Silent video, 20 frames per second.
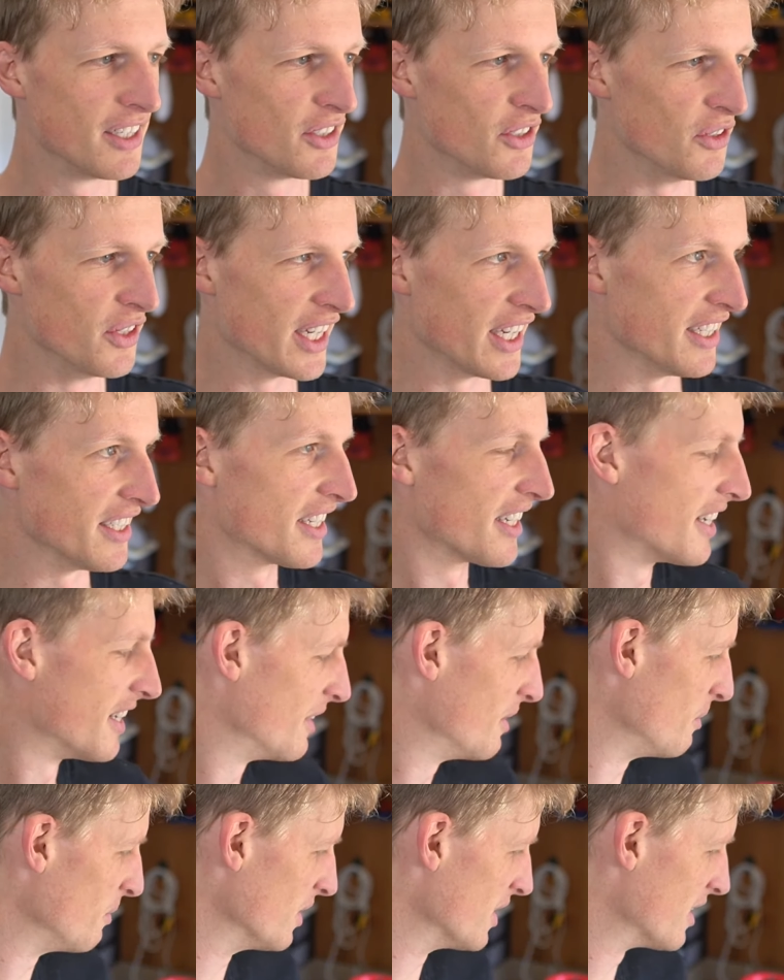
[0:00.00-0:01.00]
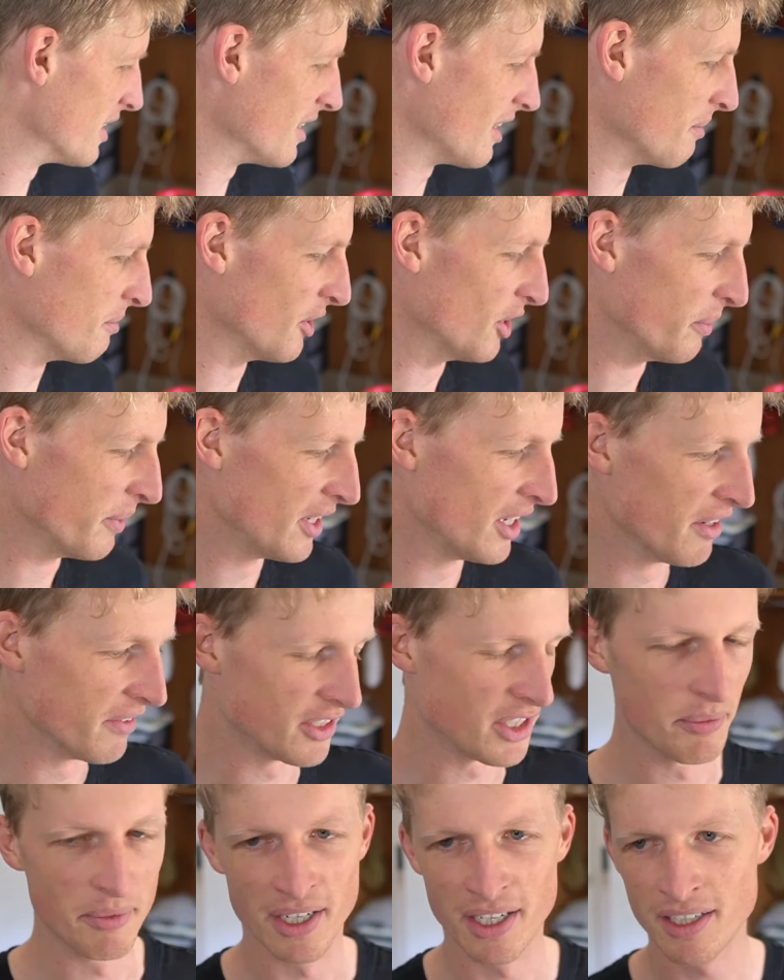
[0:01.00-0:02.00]
to date, which I'm a little bit
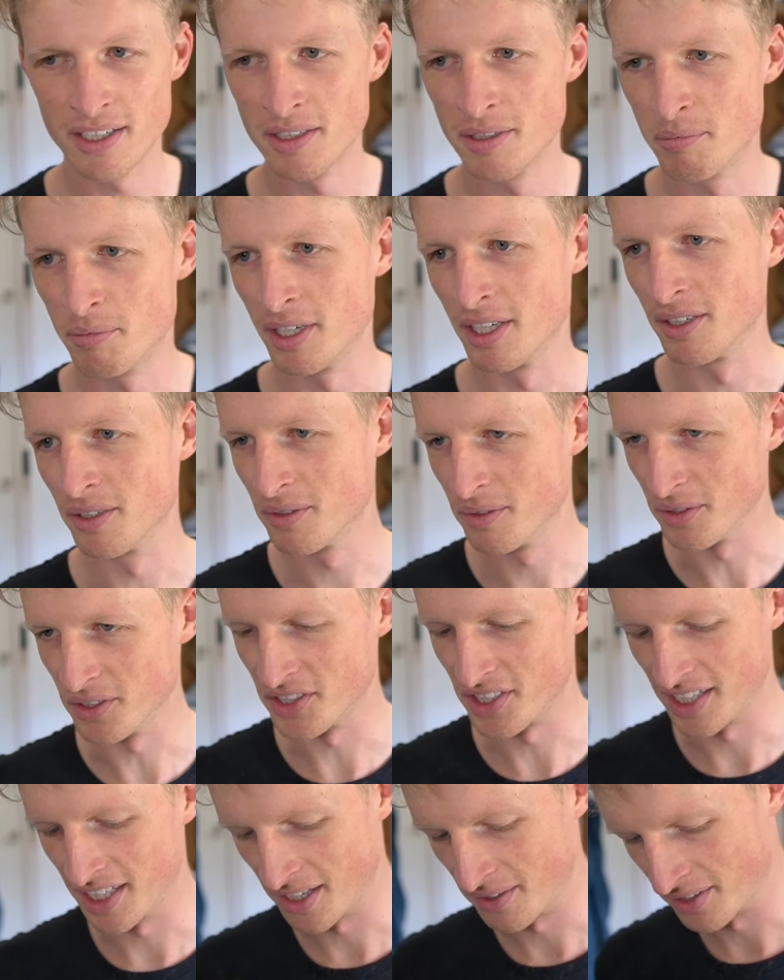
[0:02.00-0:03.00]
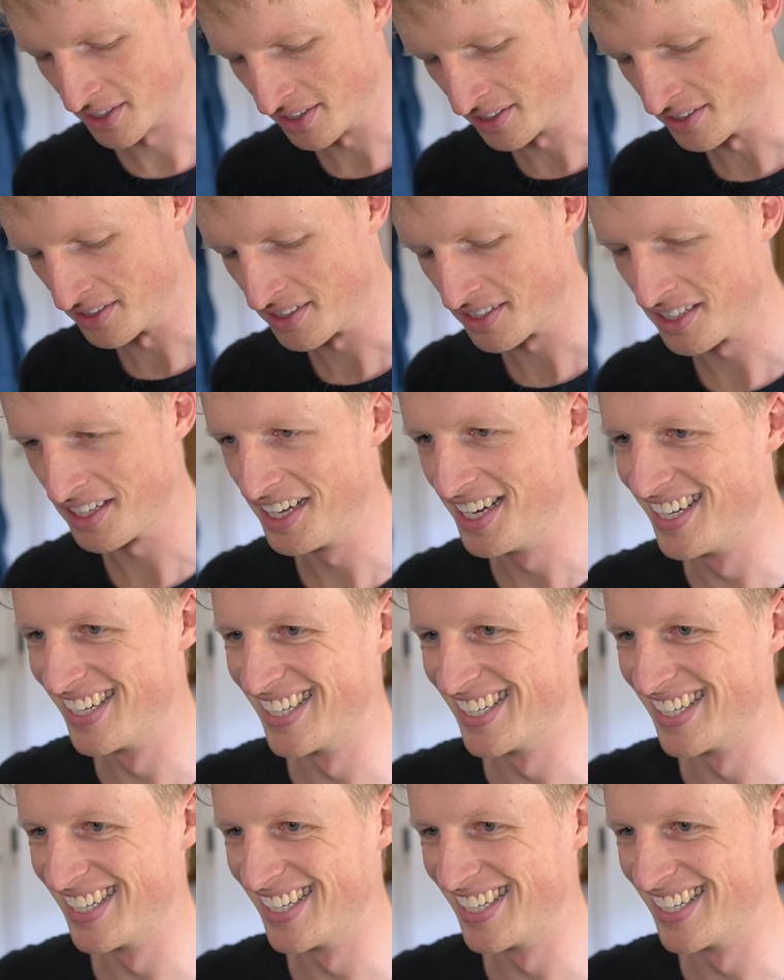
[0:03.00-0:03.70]
nervous about, but we'll see how it goes.